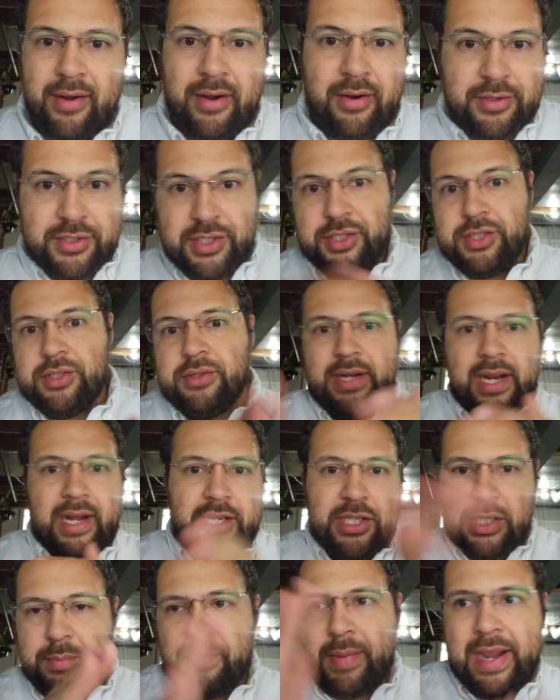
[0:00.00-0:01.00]
and I'll just
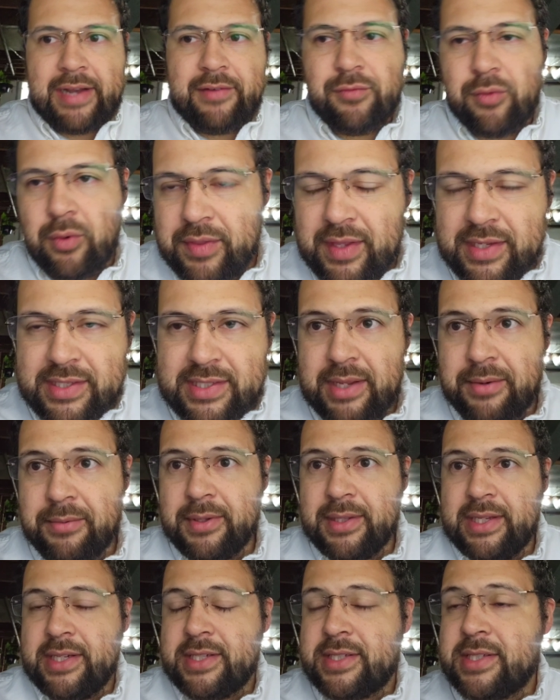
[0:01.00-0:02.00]
kind of do back and forth as they
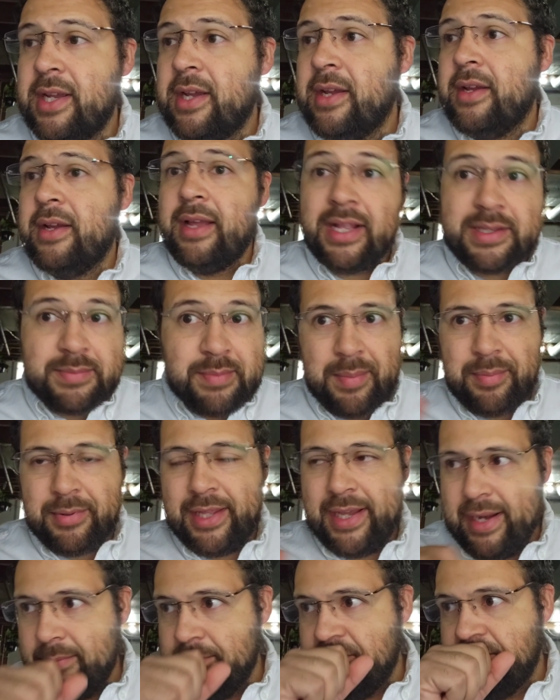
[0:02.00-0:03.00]
release. That's a good
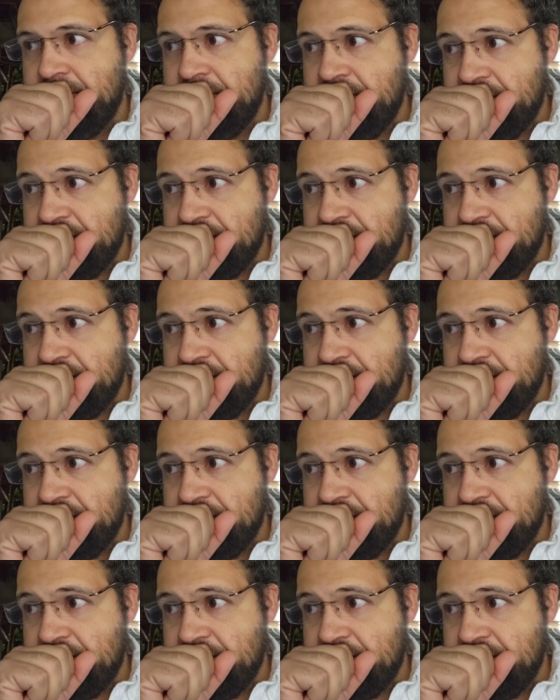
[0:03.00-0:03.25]
plan.